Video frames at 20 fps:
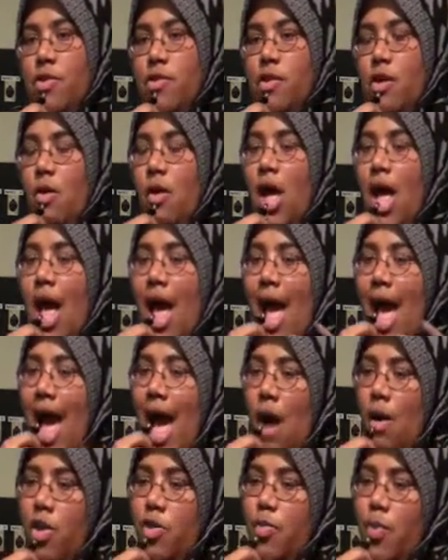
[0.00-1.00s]
So
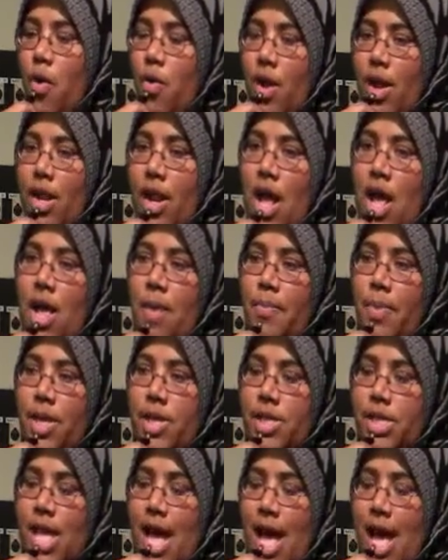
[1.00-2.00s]
how it's broken up
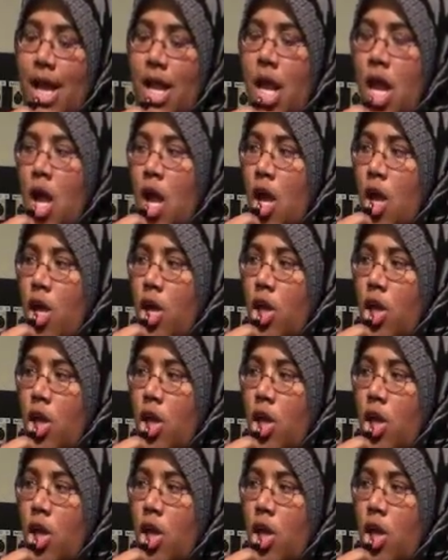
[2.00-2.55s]
is that,